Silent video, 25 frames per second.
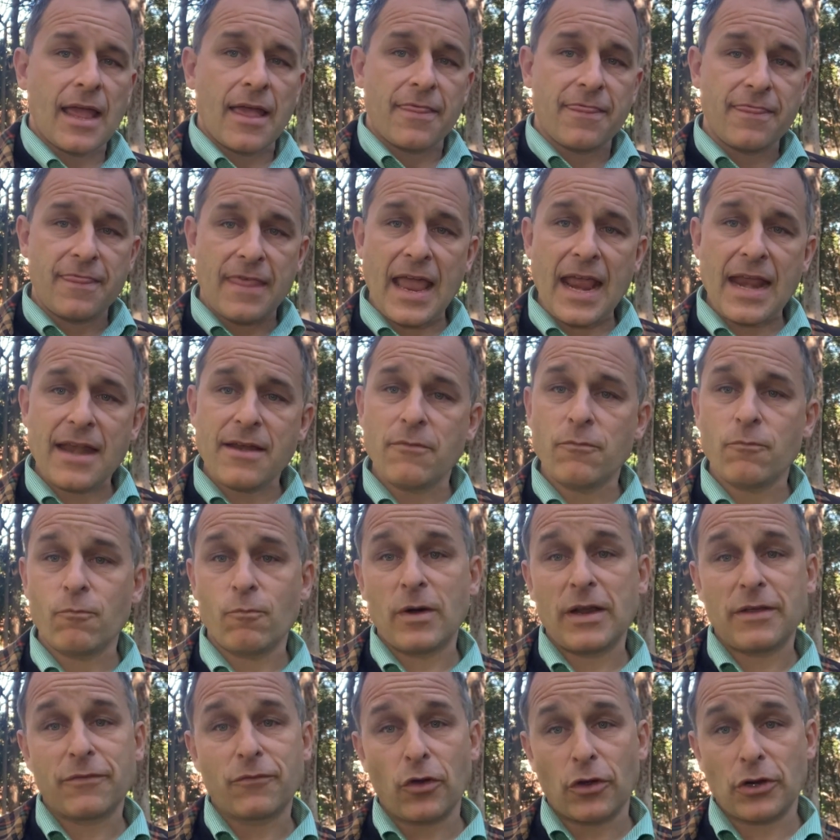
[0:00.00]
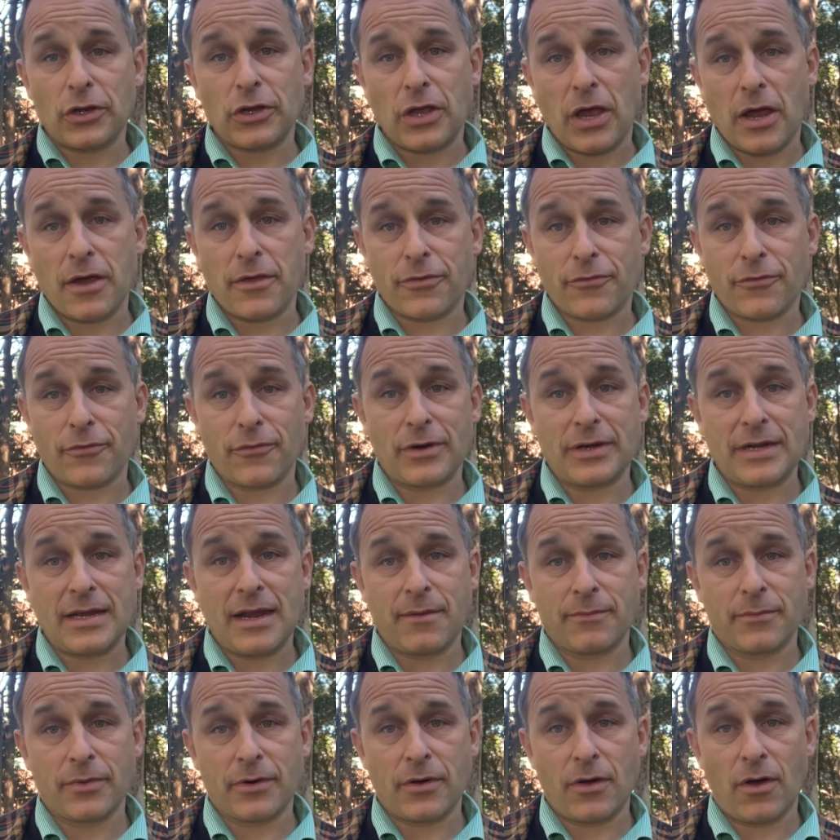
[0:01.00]
Then we've got to go through a
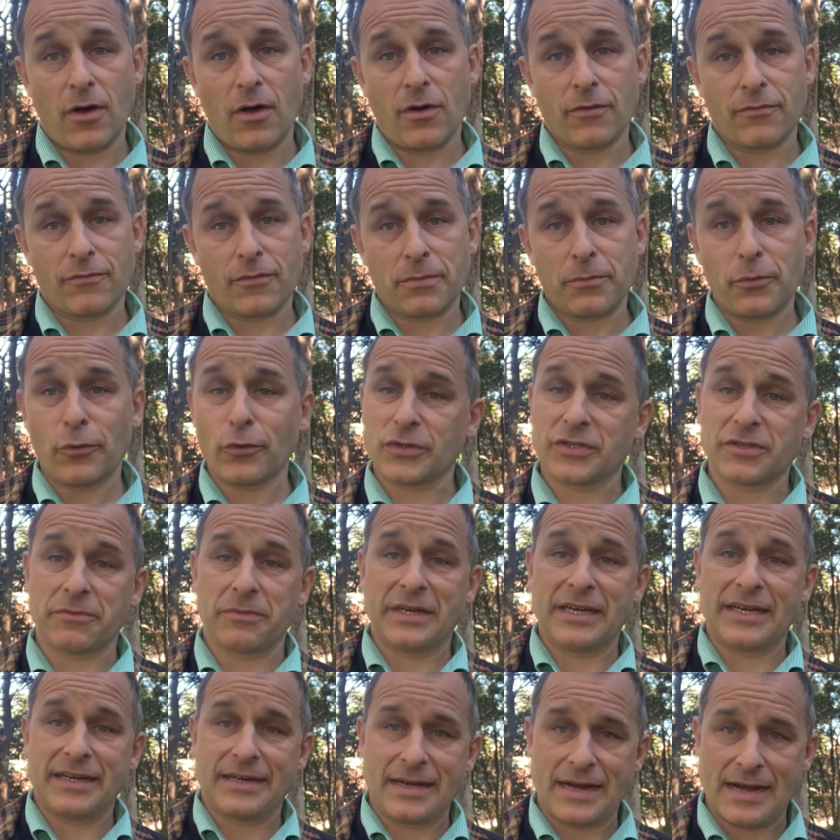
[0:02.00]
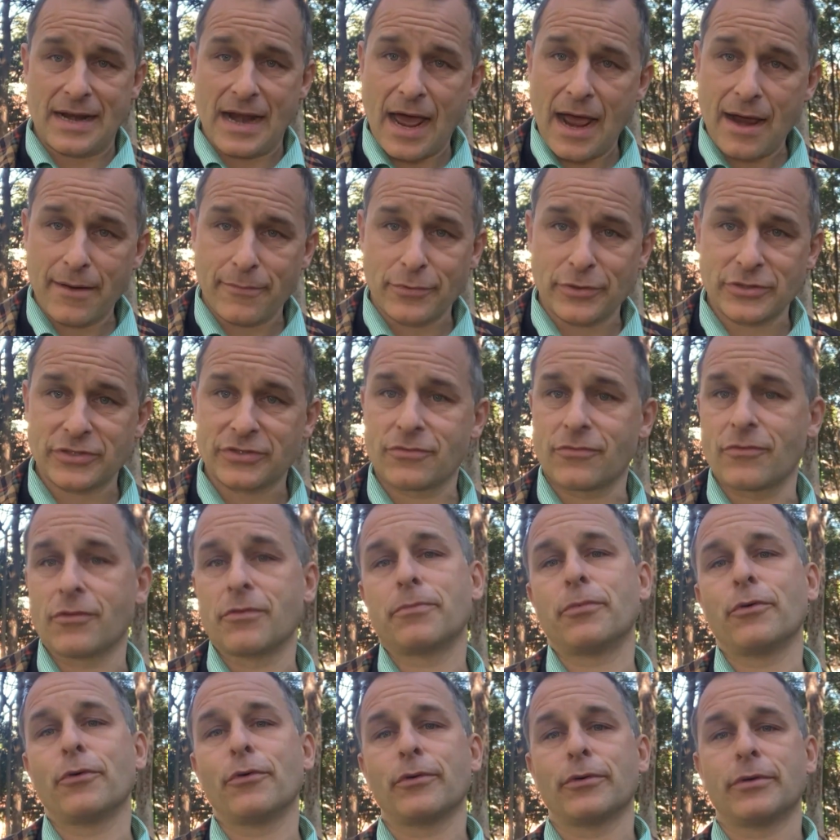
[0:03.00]
number of reports. So we need an arborist
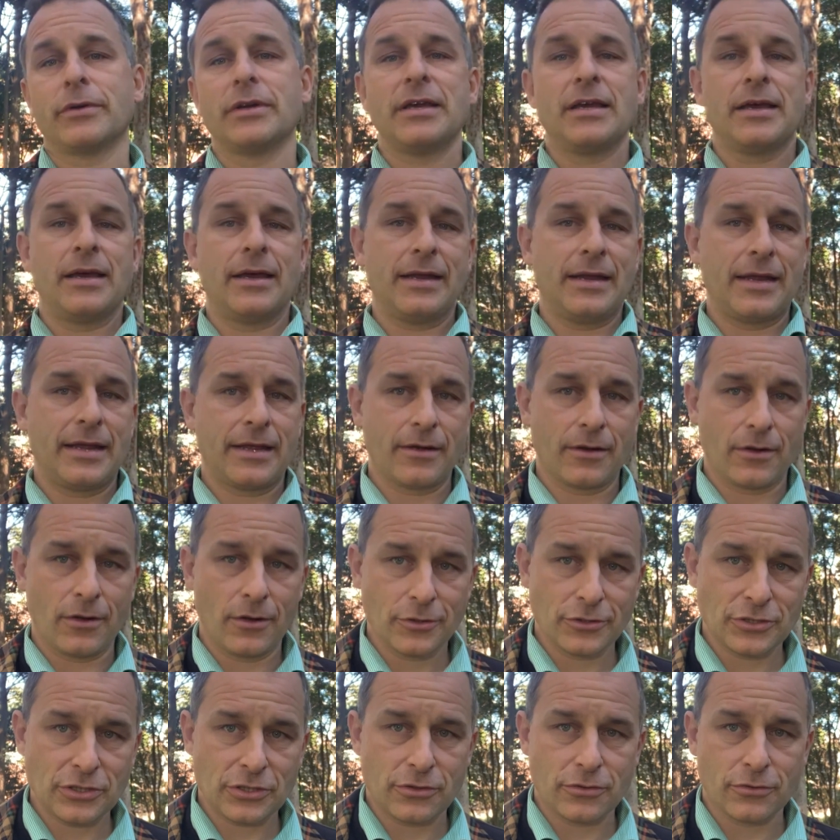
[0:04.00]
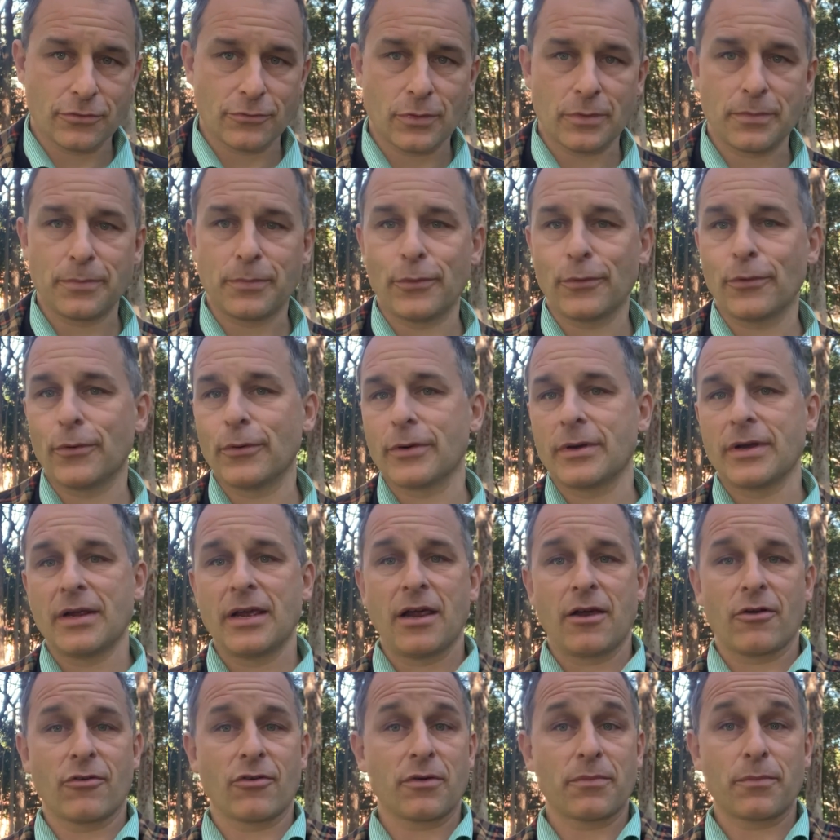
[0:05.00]
report, an ecological report,
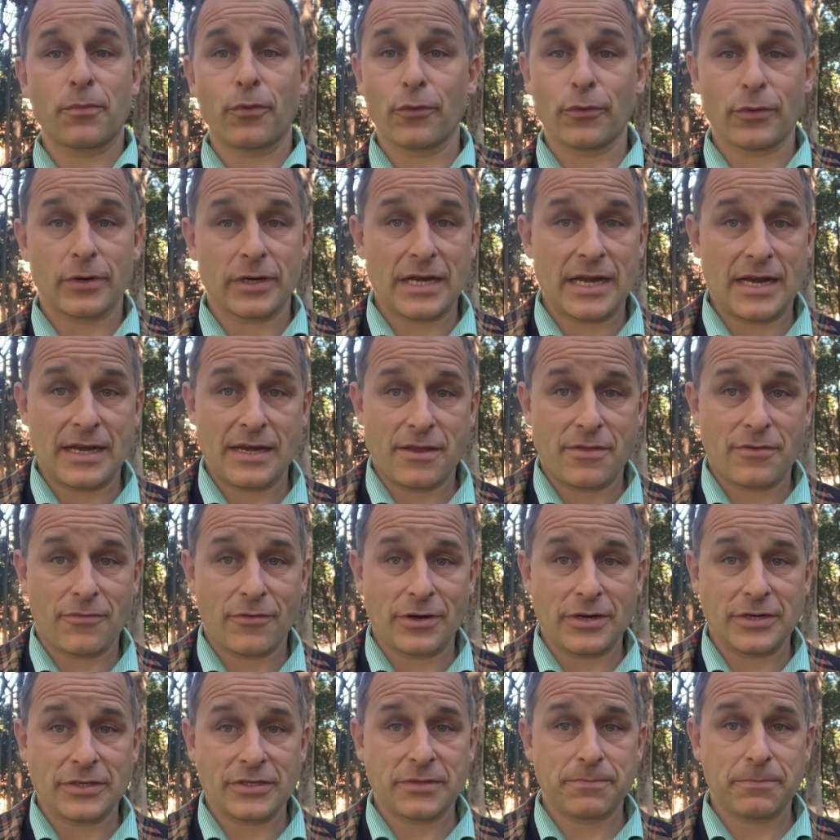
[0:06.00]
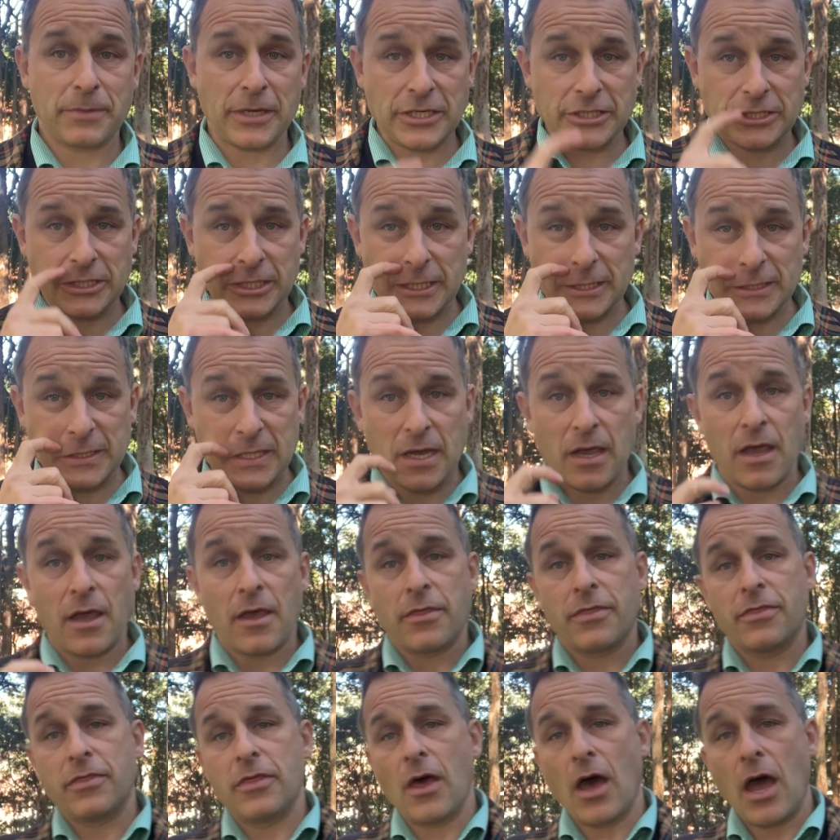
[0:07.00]
a report on any threatened species.
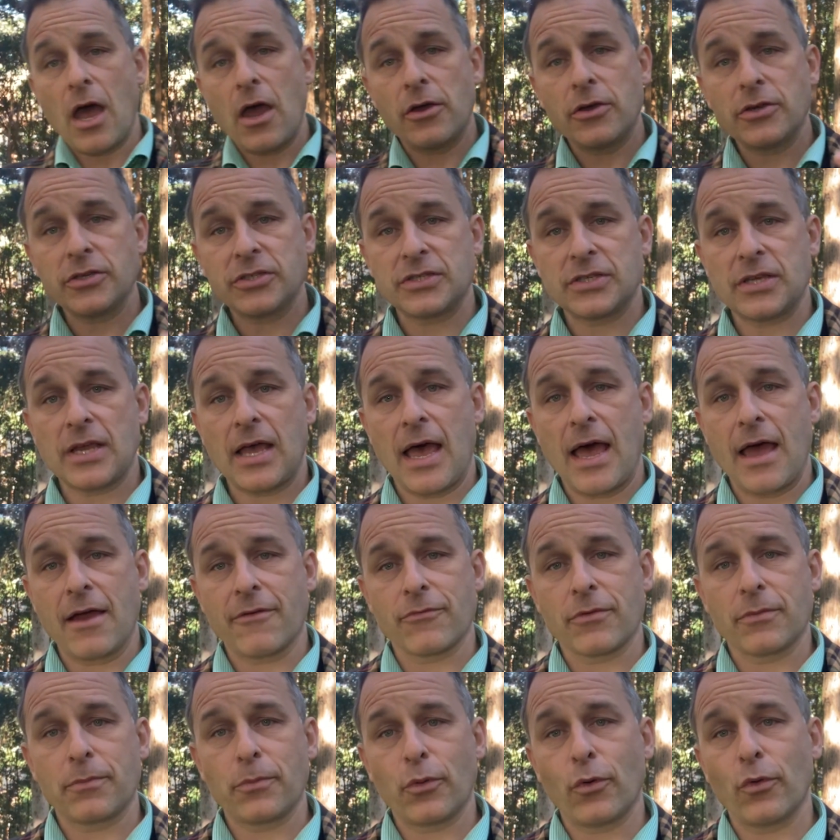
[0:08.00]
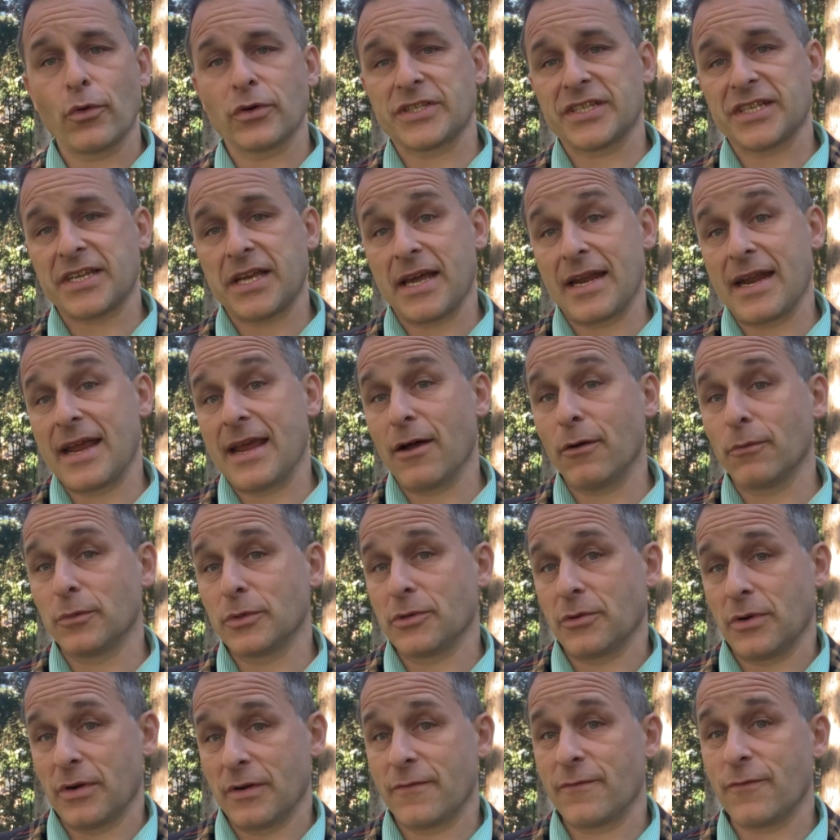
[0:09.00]
Those uh, reports are going to help
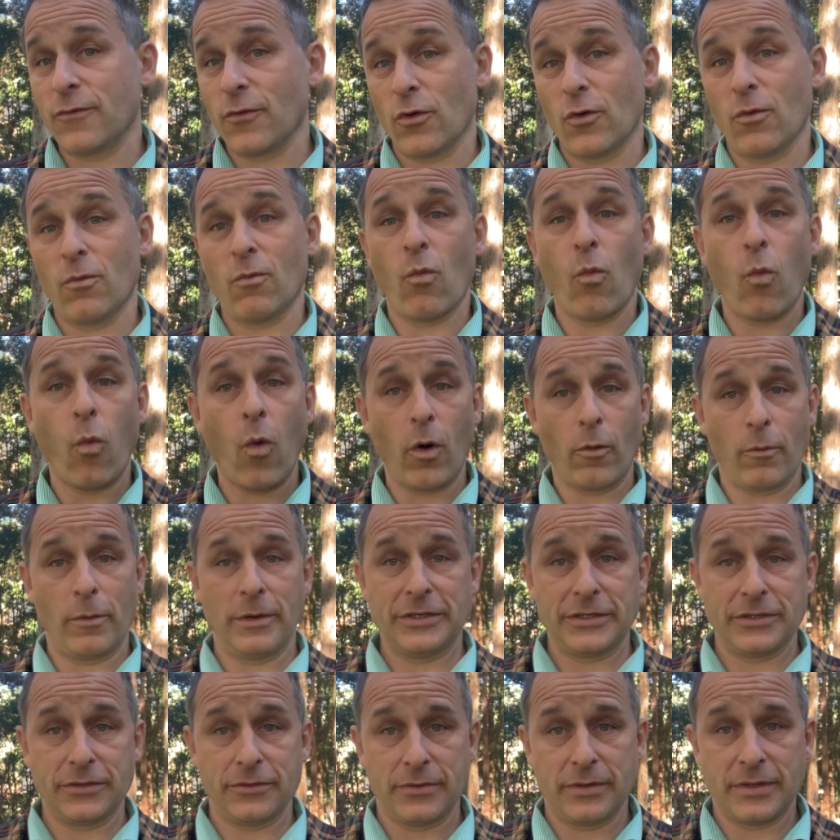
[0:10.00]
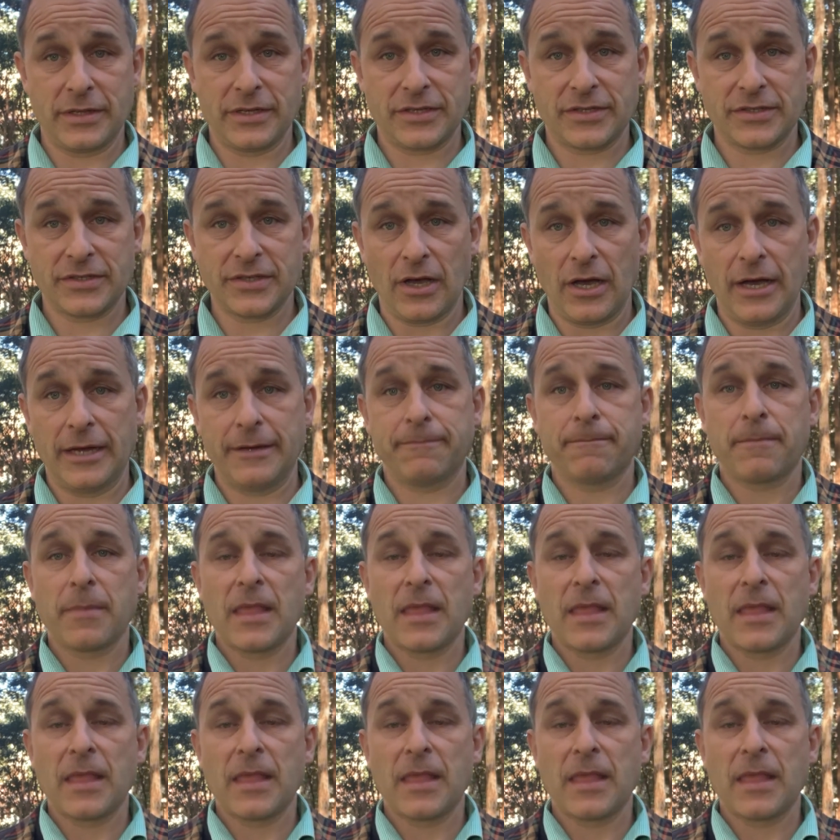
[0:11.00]
to inform what we do with this site.